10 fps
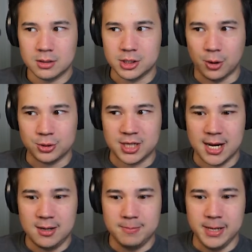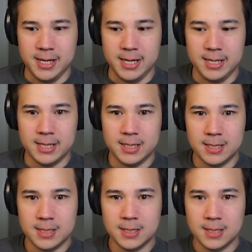Don't tell me.
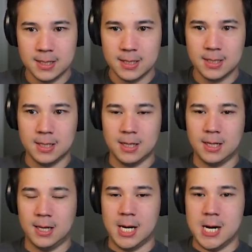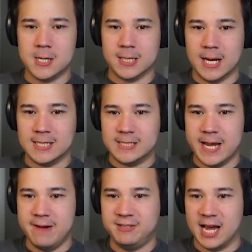How can I
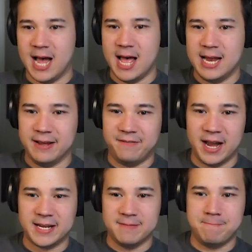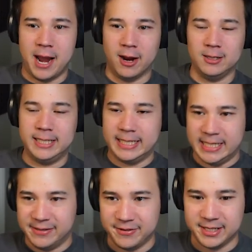save Dad if I can barely
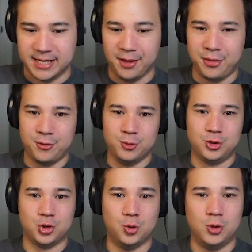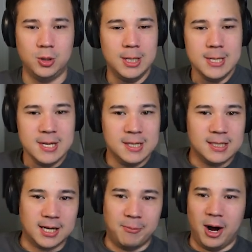even get through school?
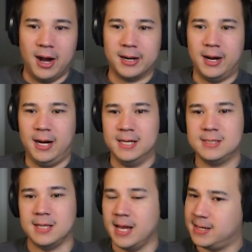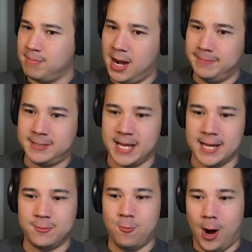Come on, Oz. Like Mom
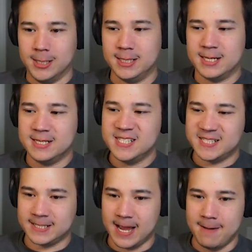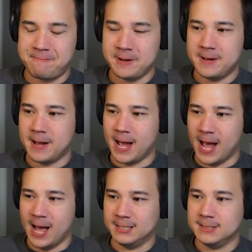said, one step
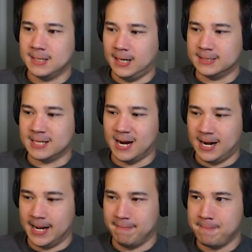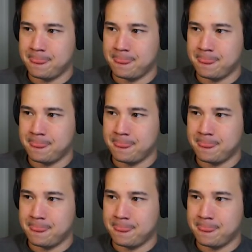at a time.